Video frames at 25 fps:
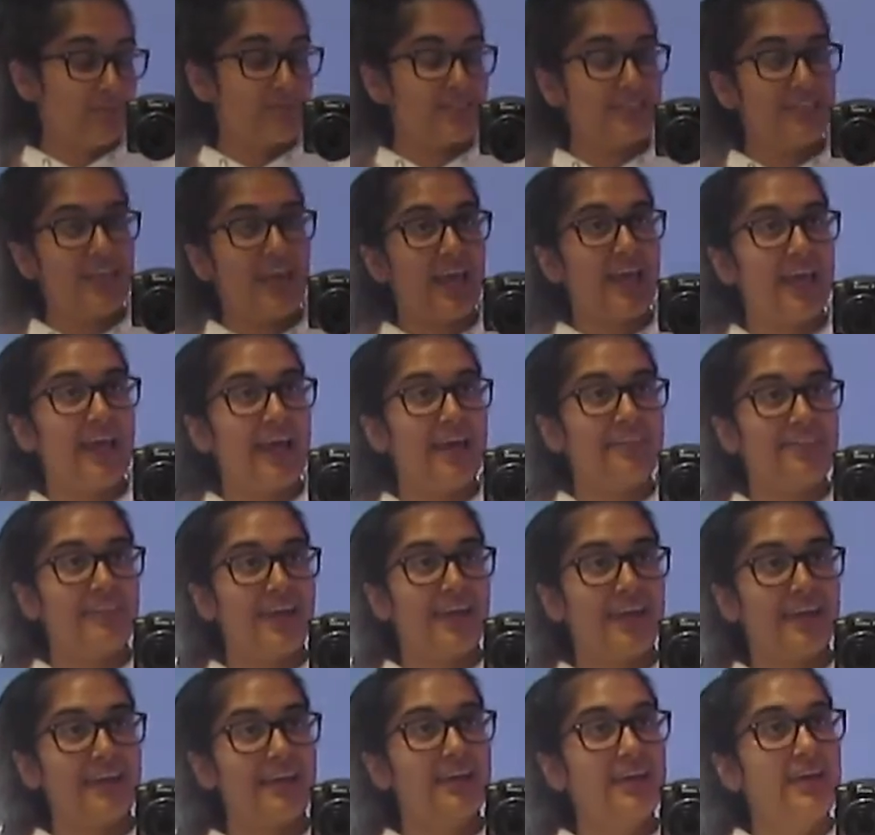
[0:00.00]
today and
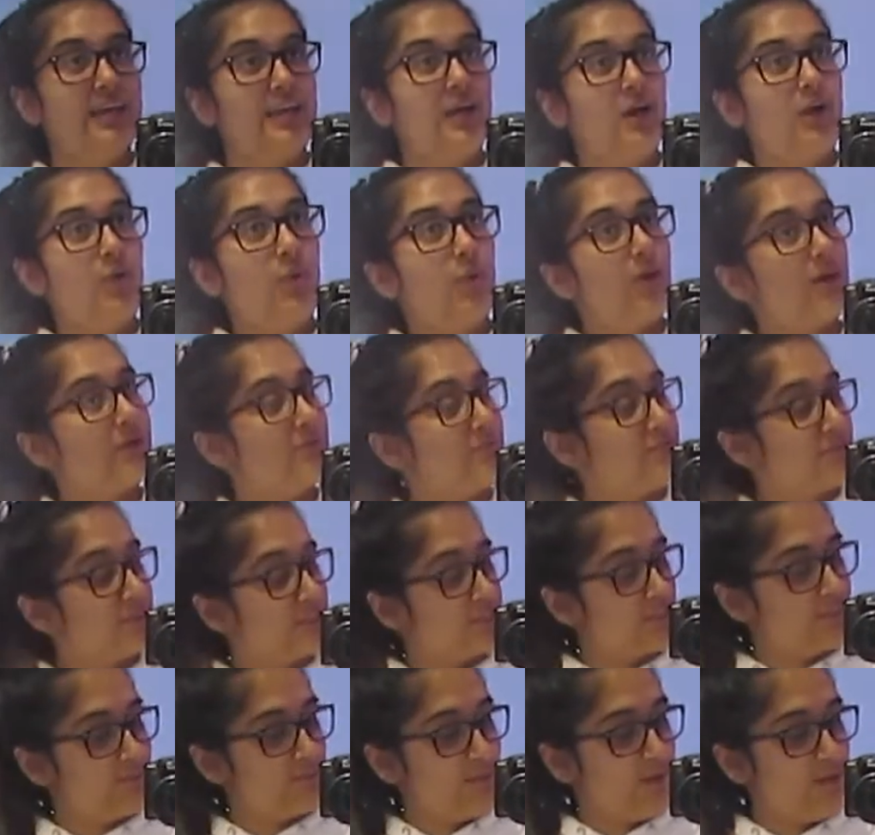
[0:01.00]
then one for
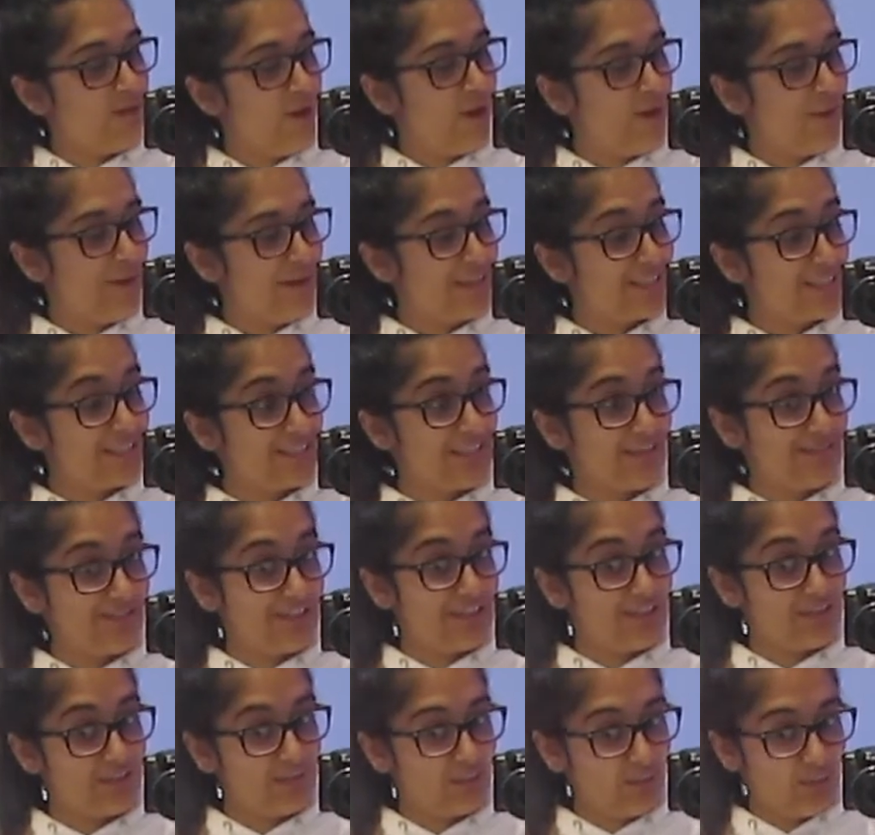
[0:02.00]
tomorrow at
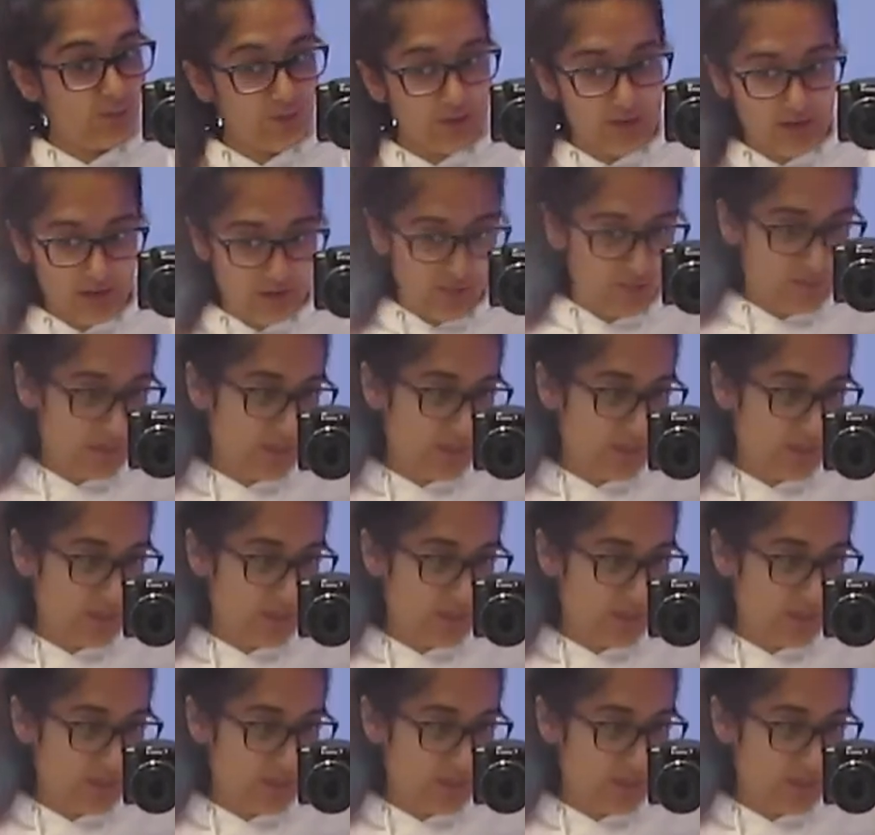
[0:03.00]
7 in the morning,